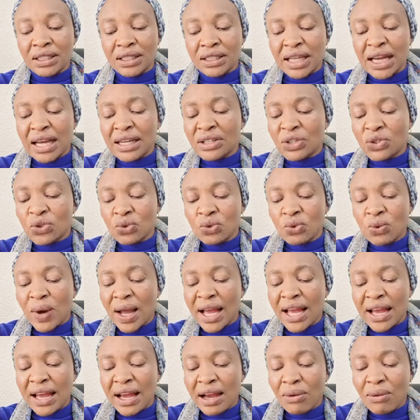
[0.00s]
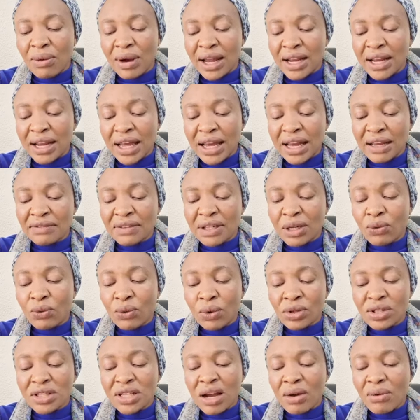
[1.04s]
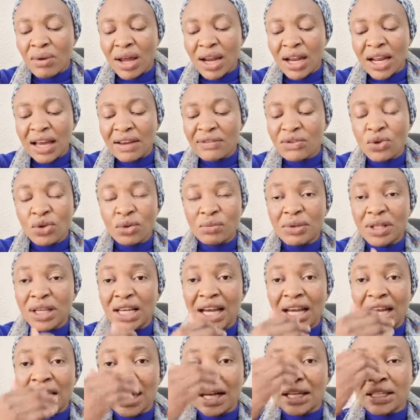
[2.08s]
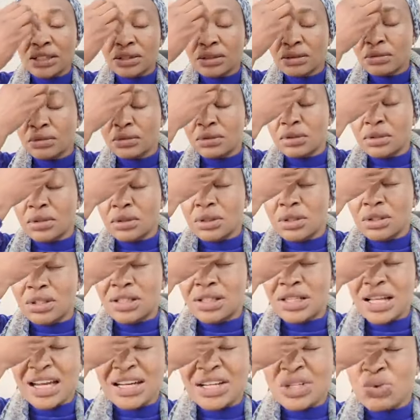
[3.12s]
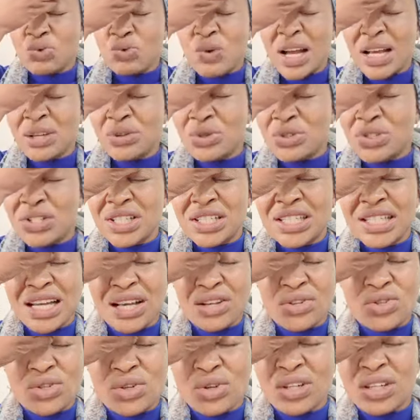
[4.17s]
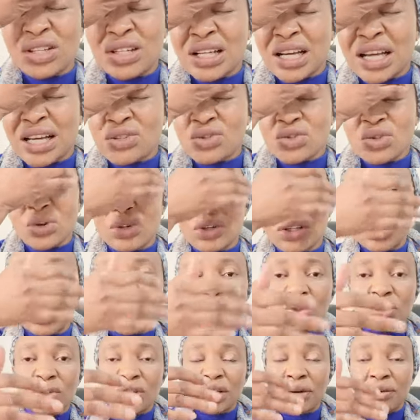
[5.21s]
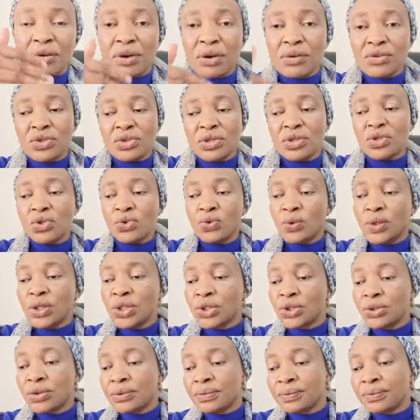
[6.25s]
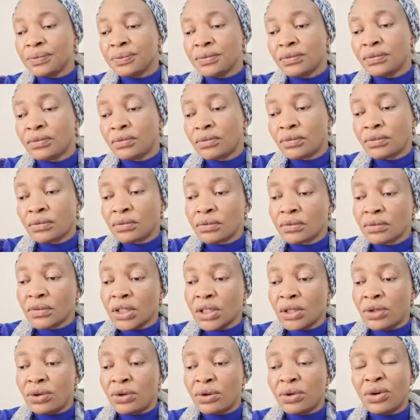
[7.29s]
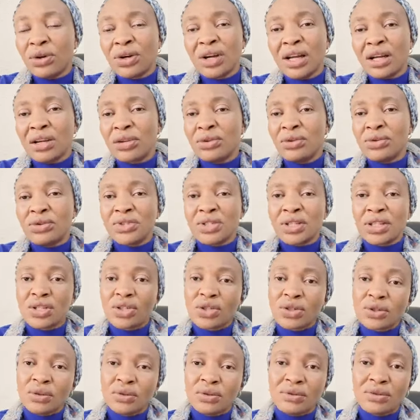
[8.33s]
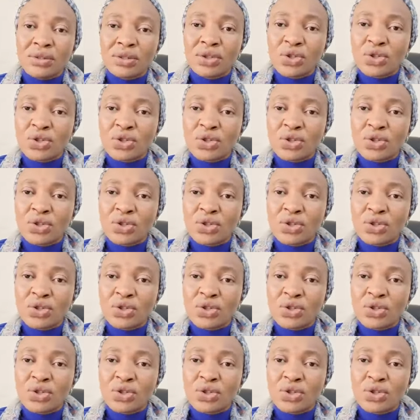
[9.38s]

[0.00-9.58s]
That is why our life, they want our life to be hard. That is why you see the isolation, the rough situation, wrong accusation,